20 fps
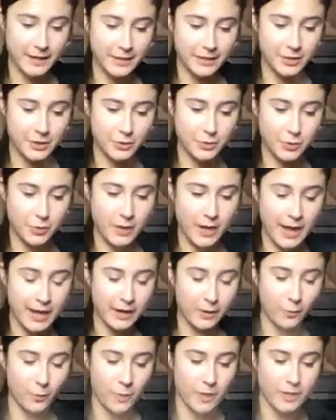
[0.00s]
do kind
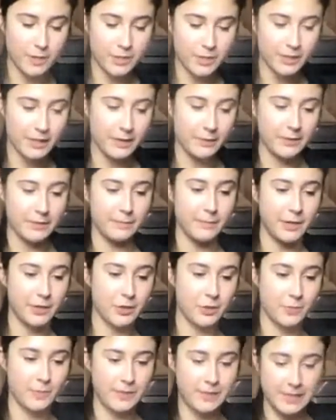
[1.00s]
of wish that there was
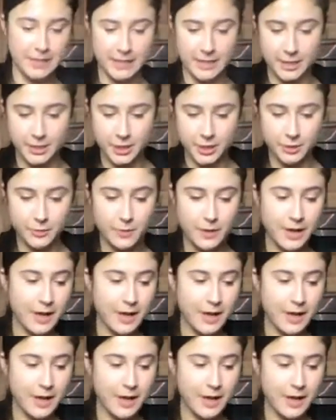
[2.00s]
mushrooms in here too.